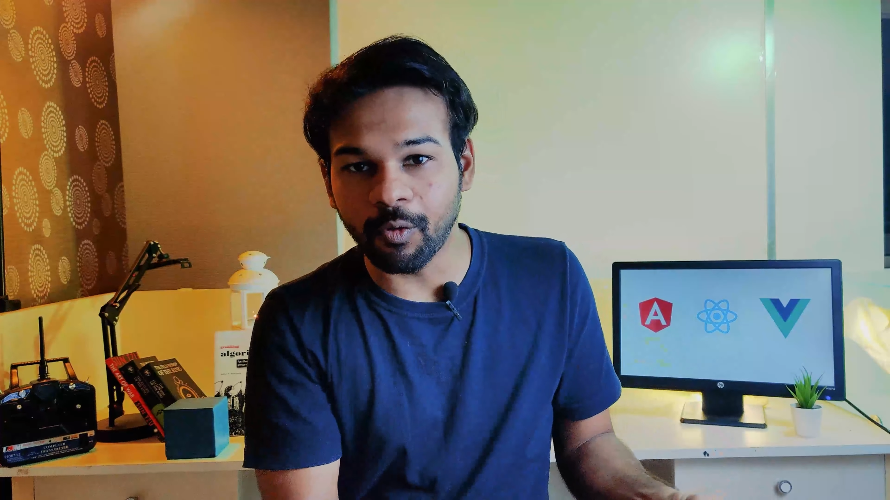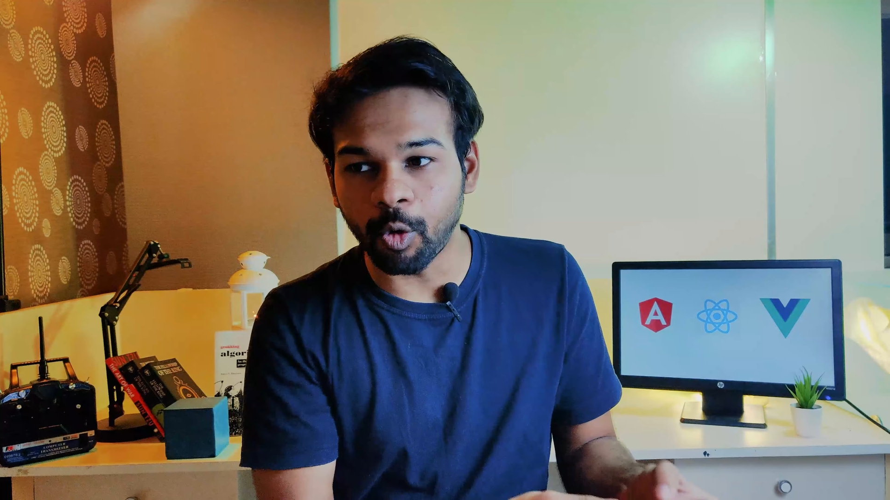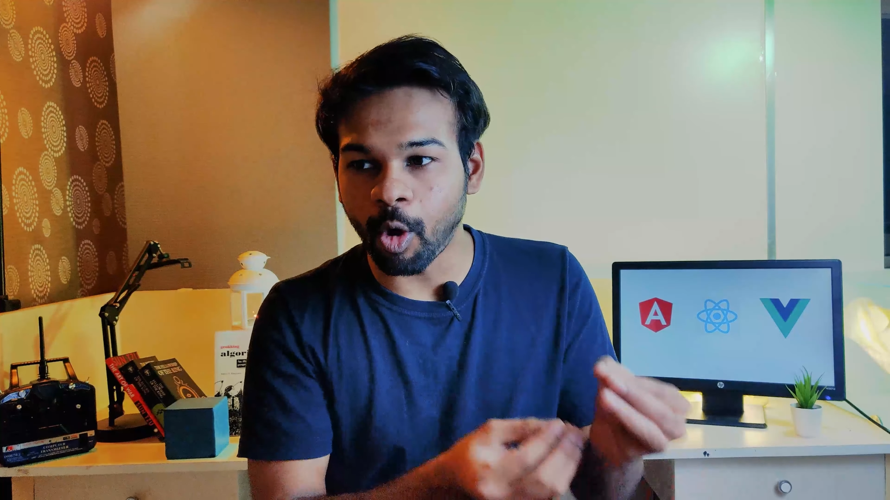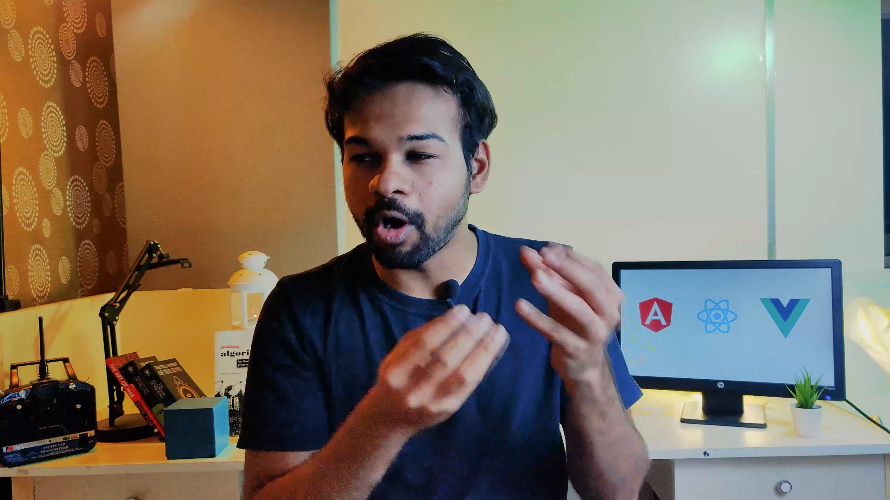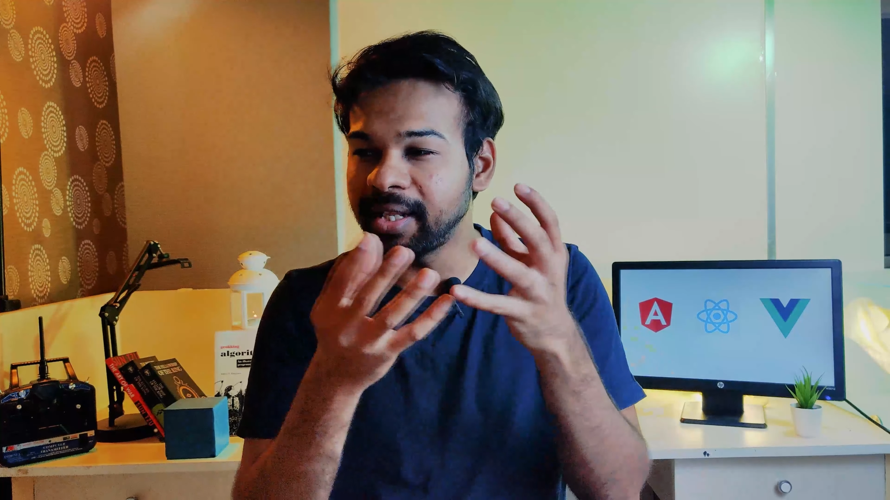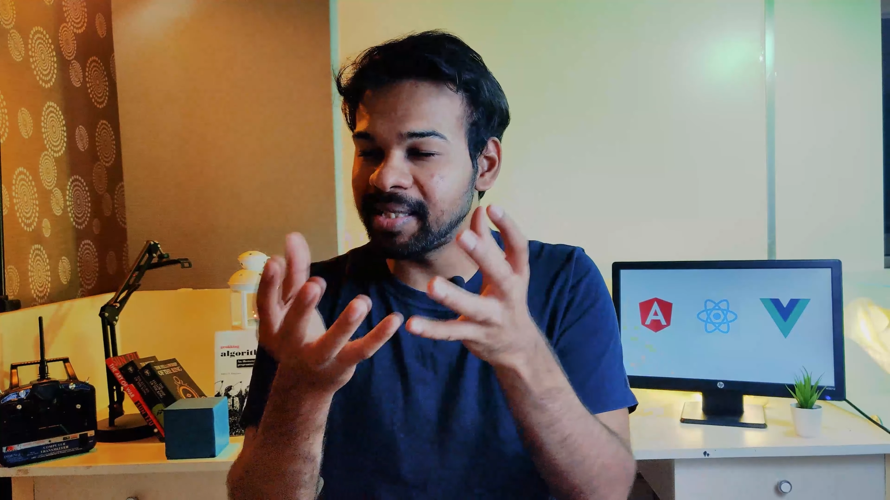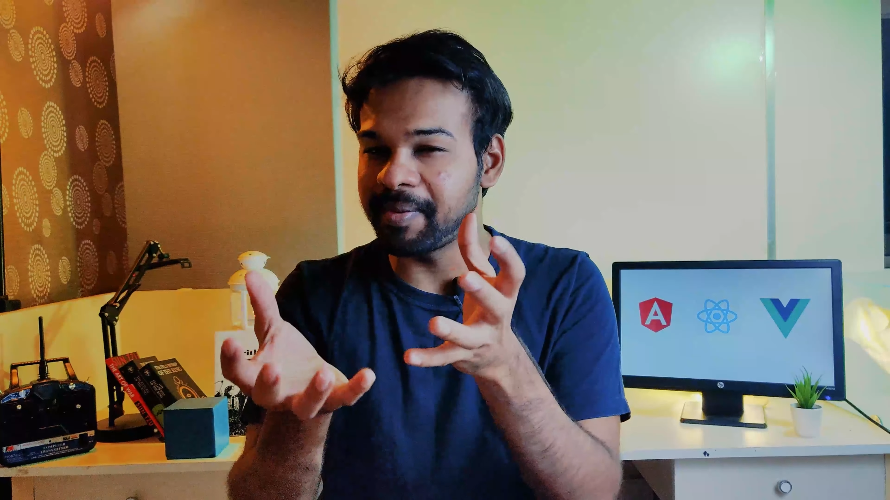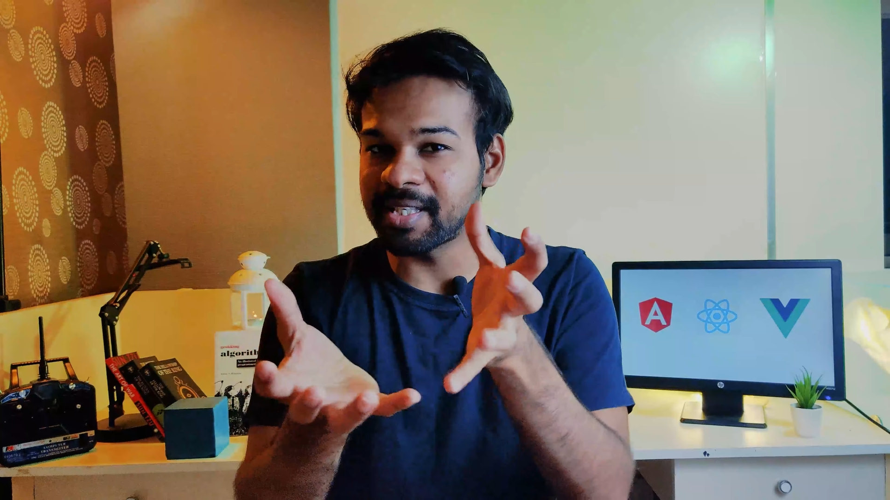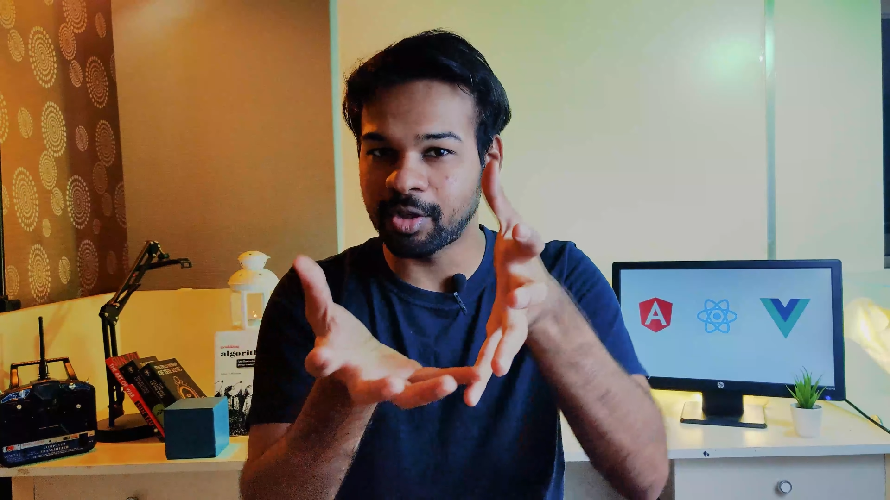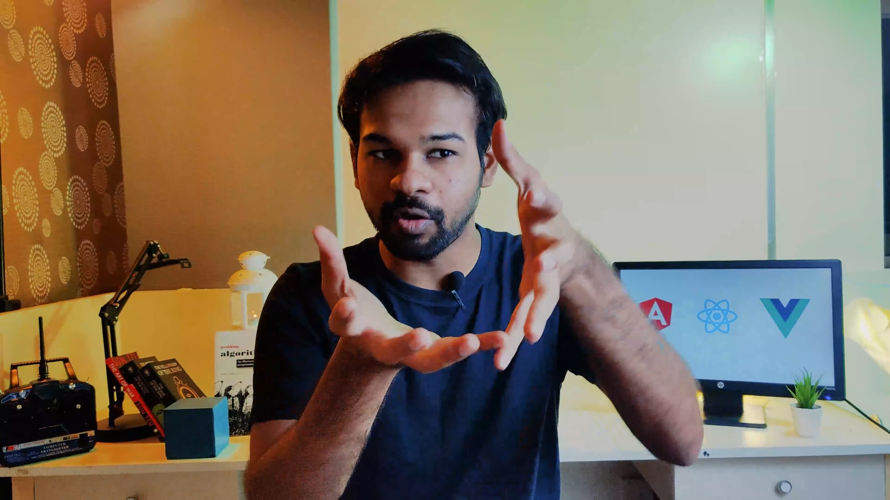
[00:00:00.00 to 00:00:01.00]
code or these
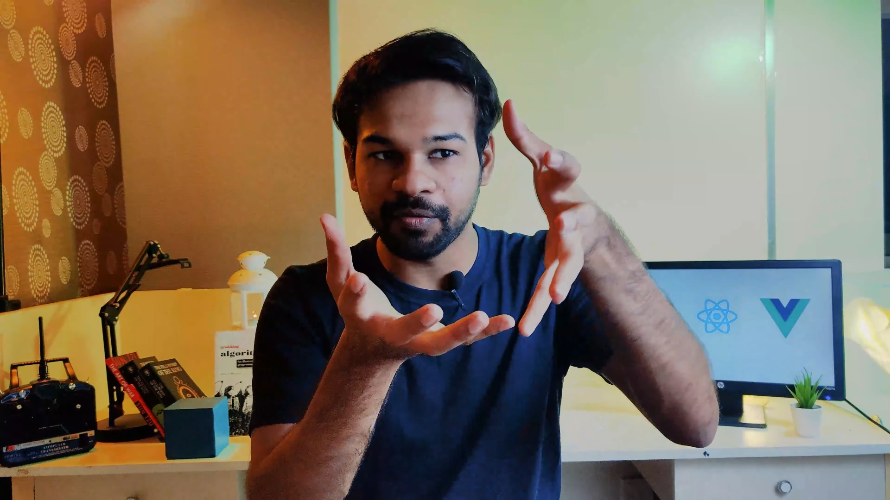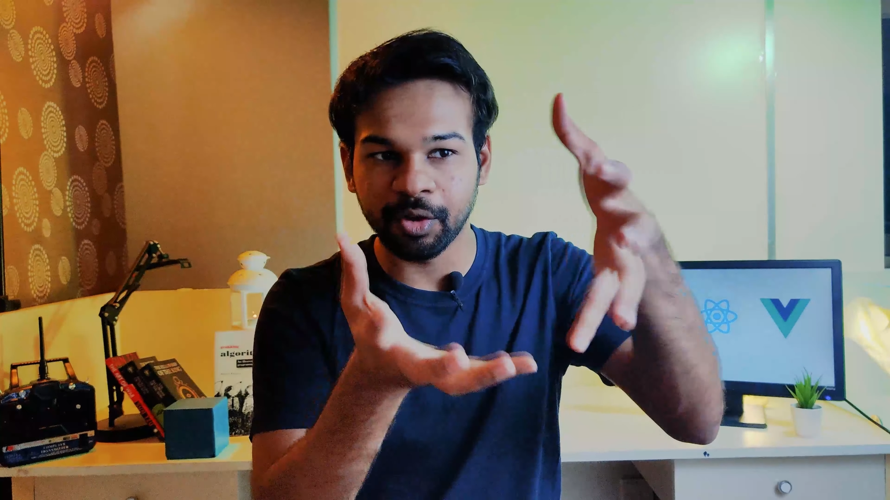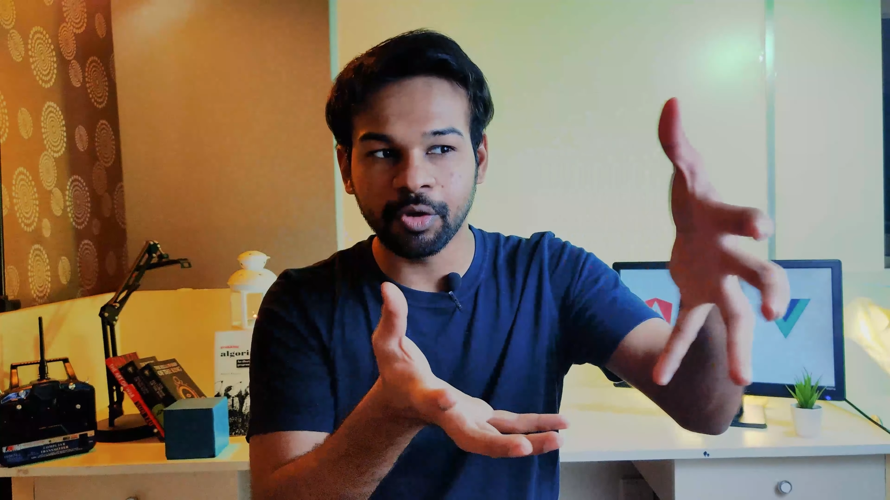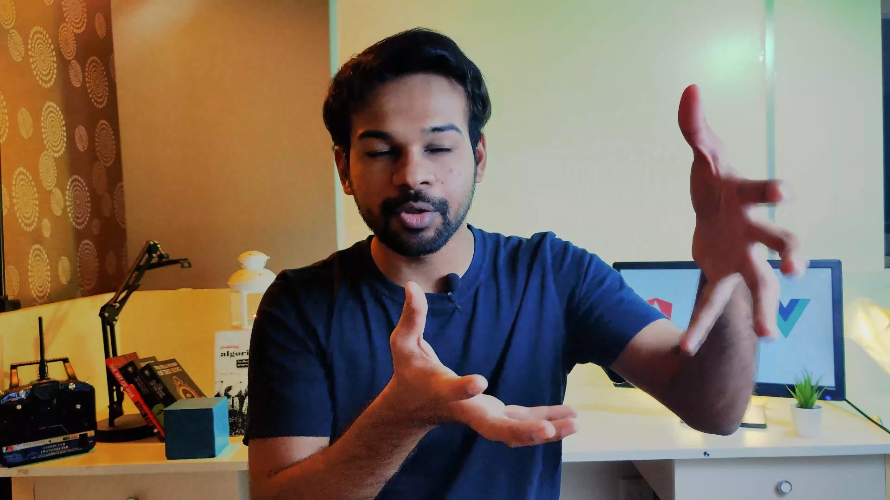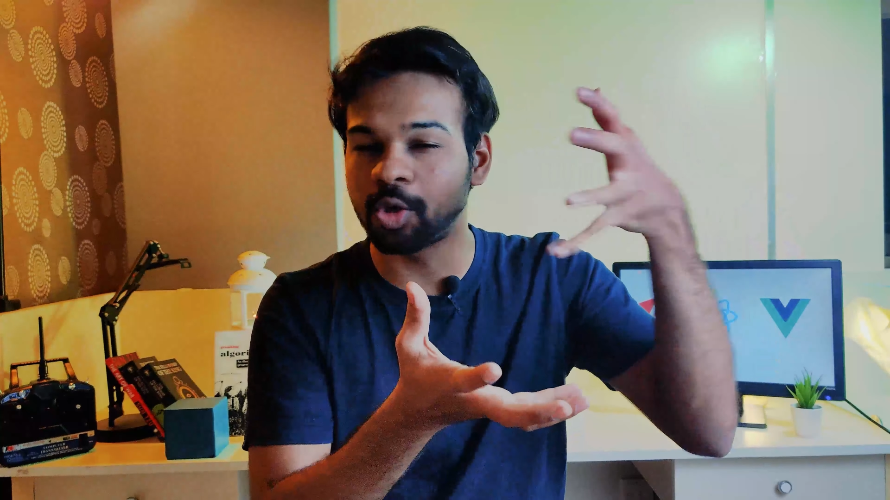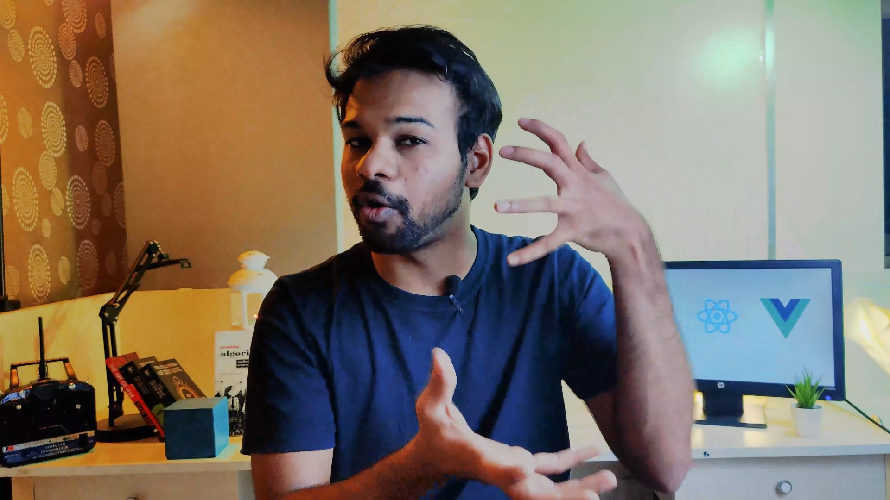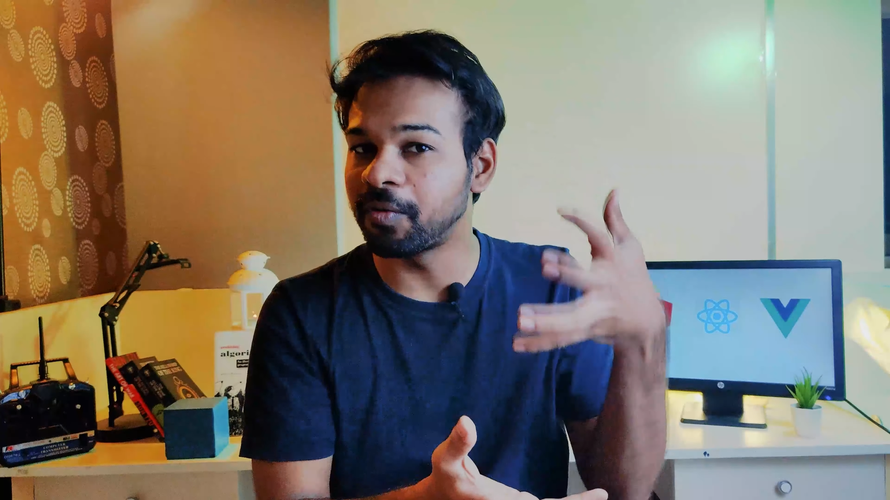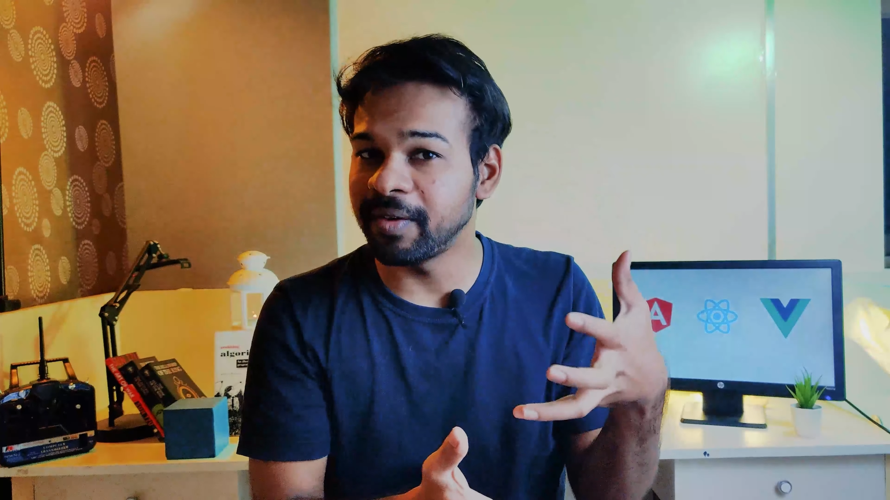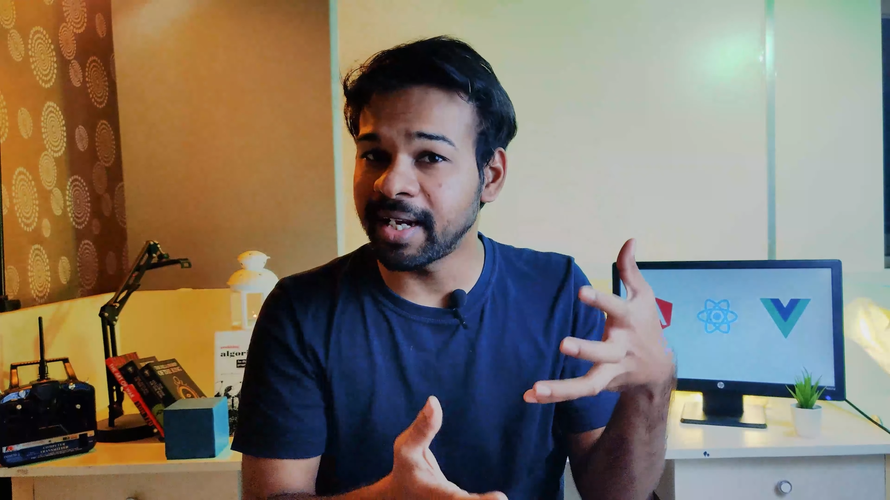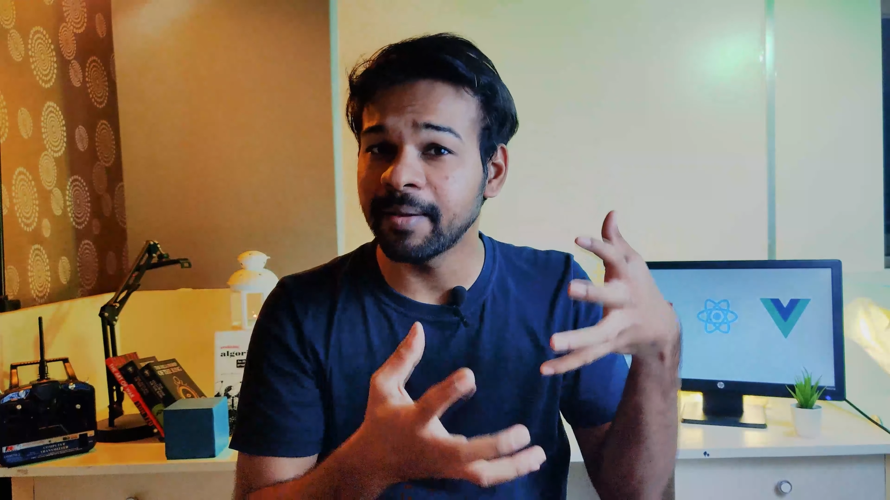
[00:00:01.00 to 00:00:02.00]
pieces of
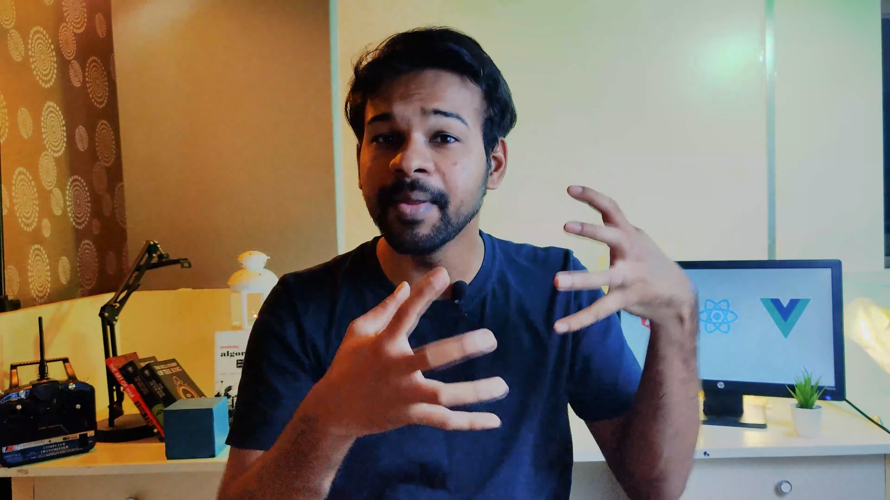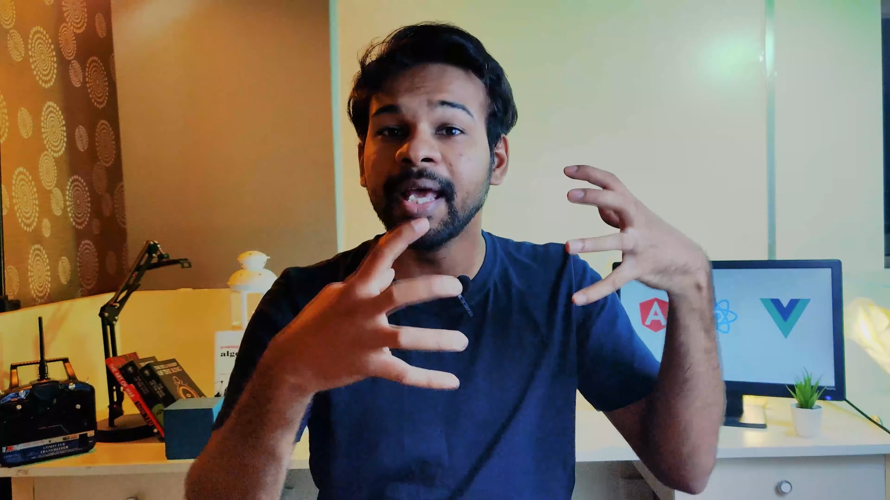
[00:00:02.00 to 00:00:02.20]
software